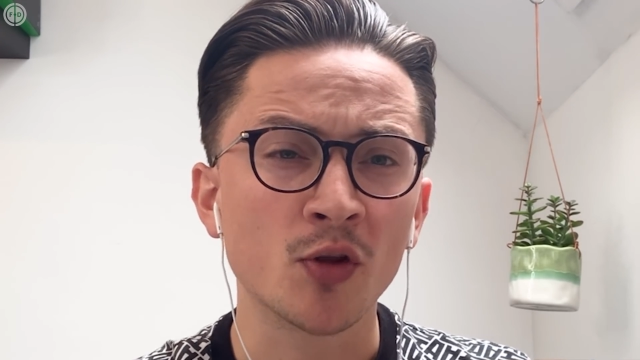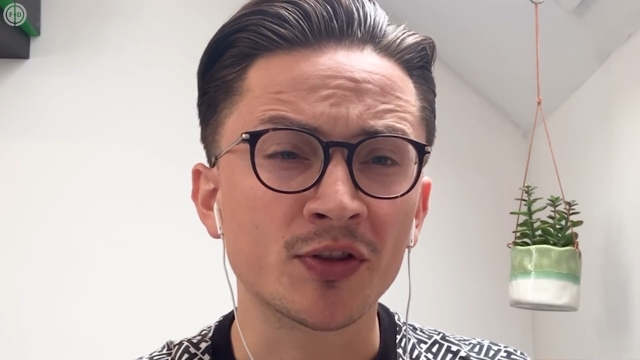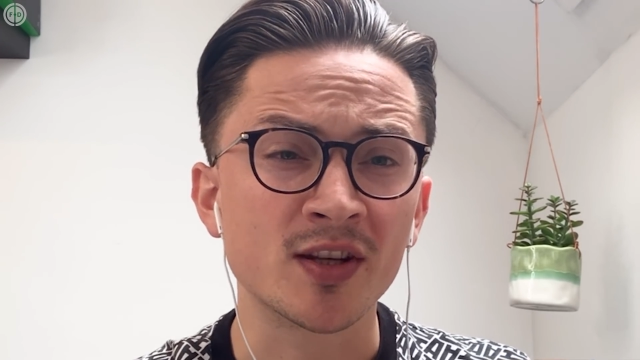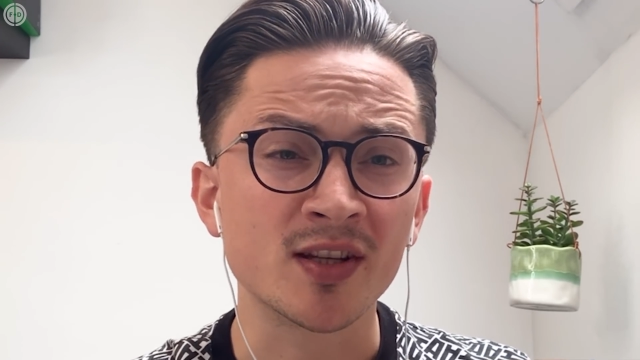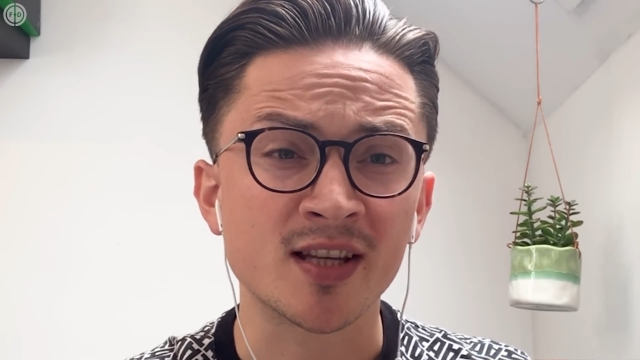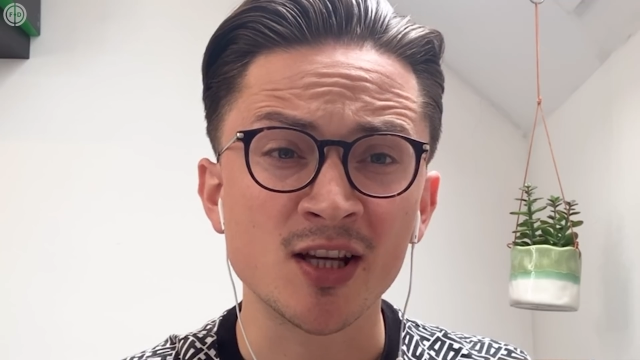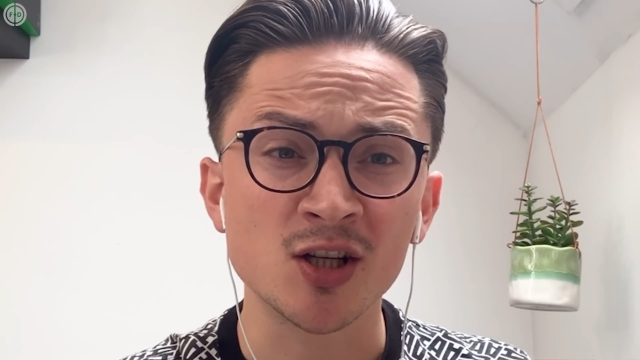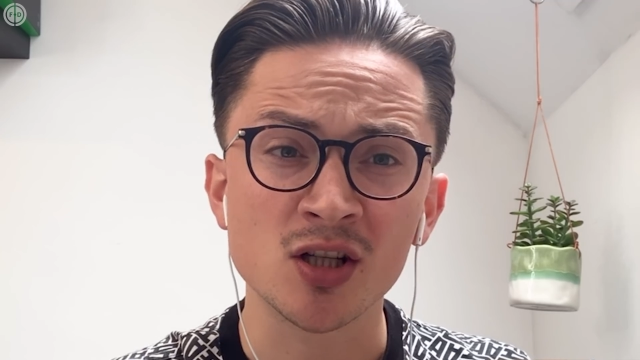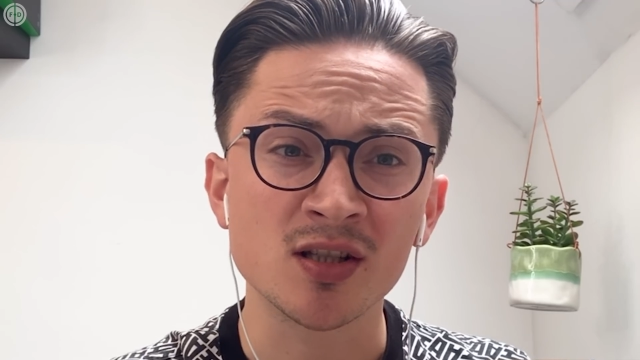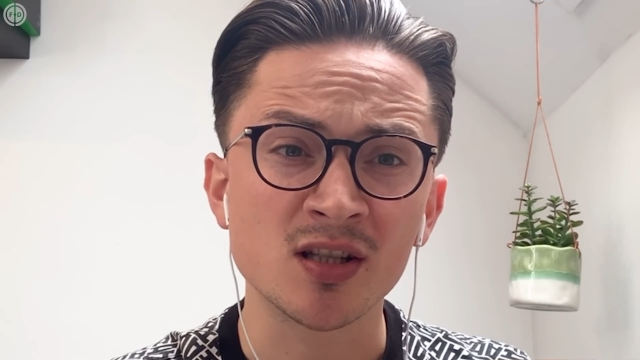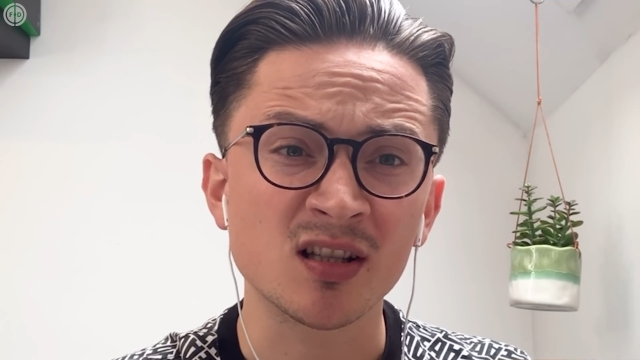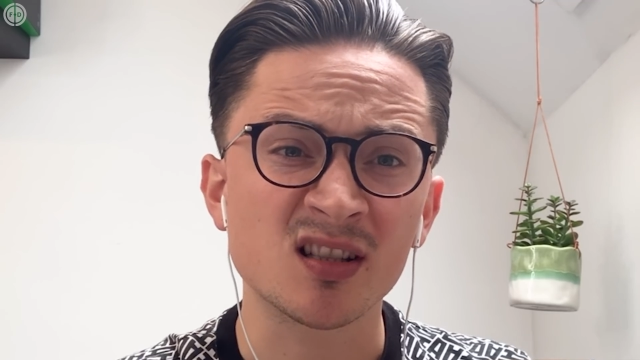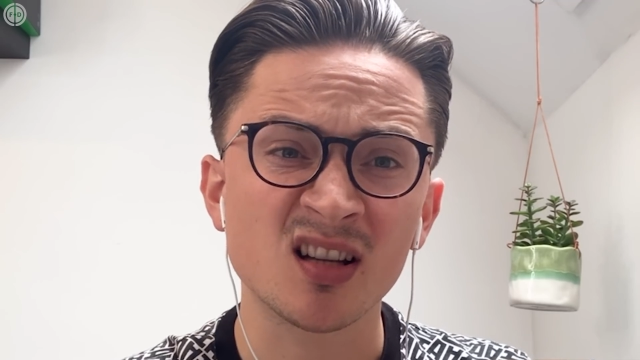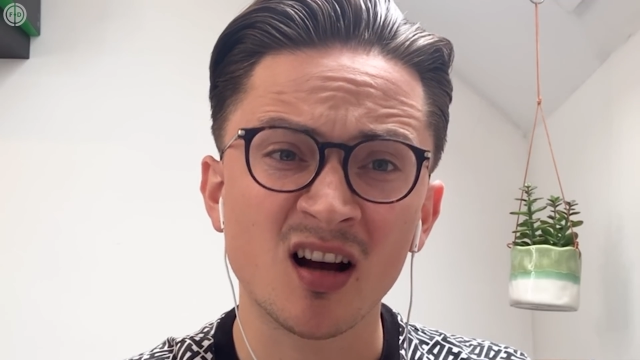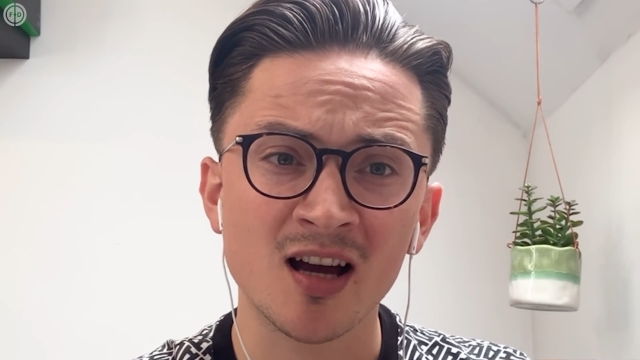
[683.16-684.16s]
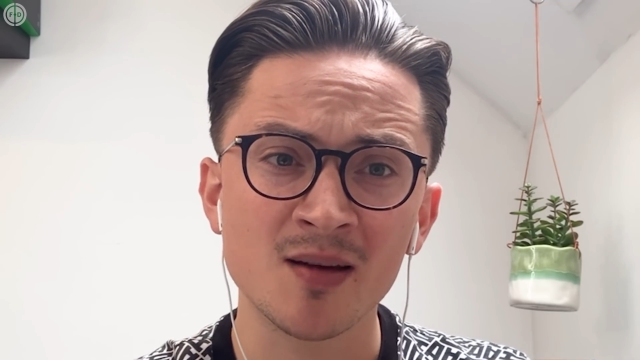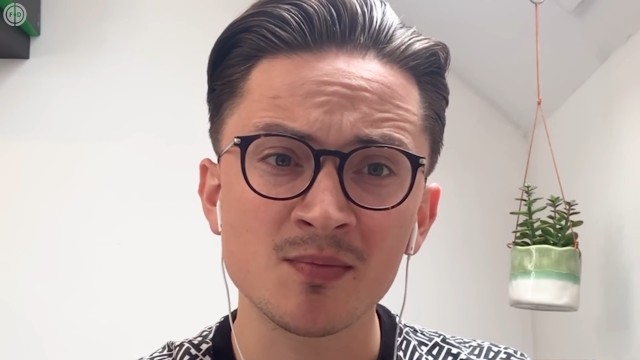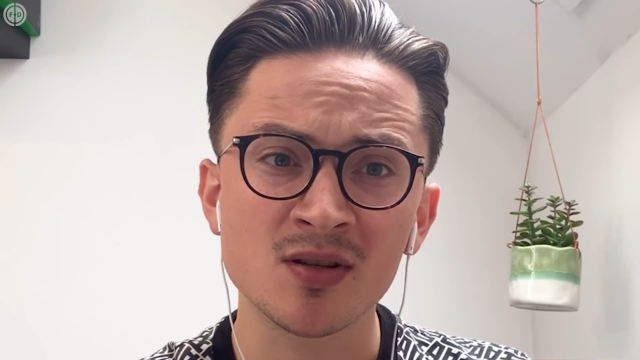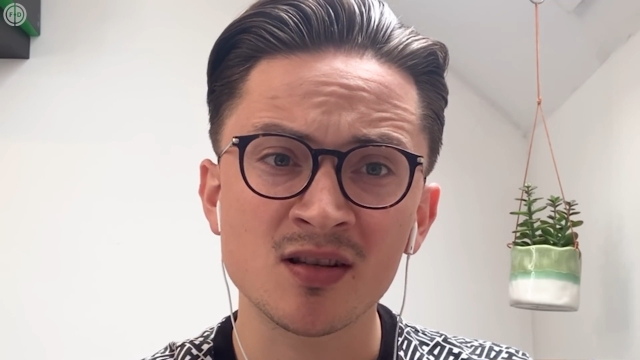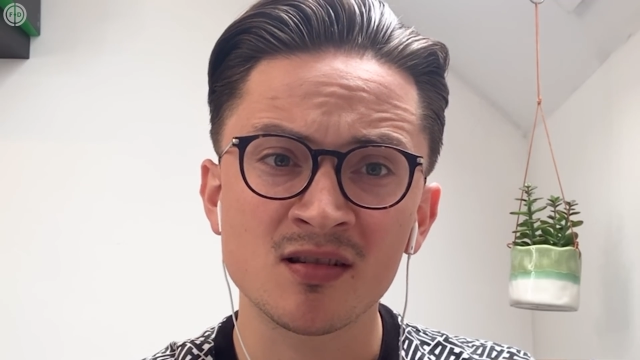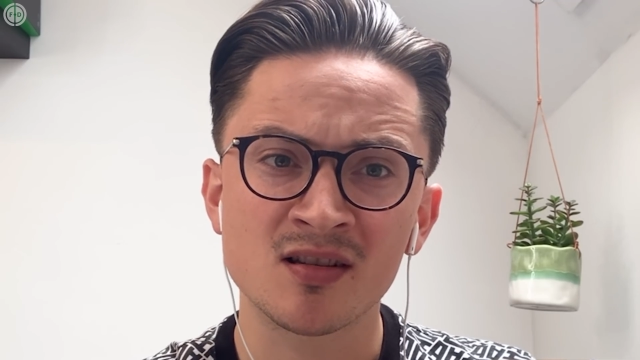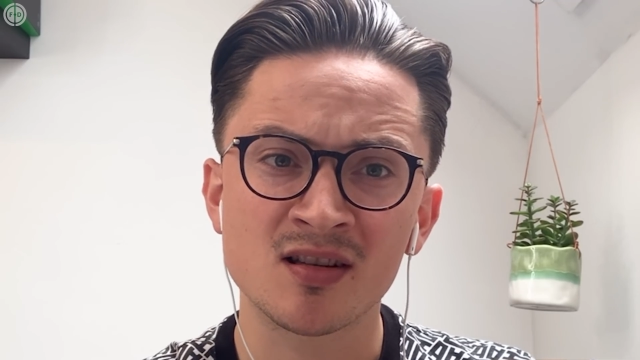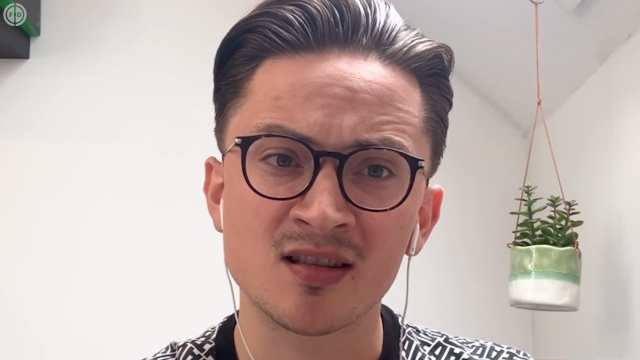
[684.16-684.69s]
odd decisions at times.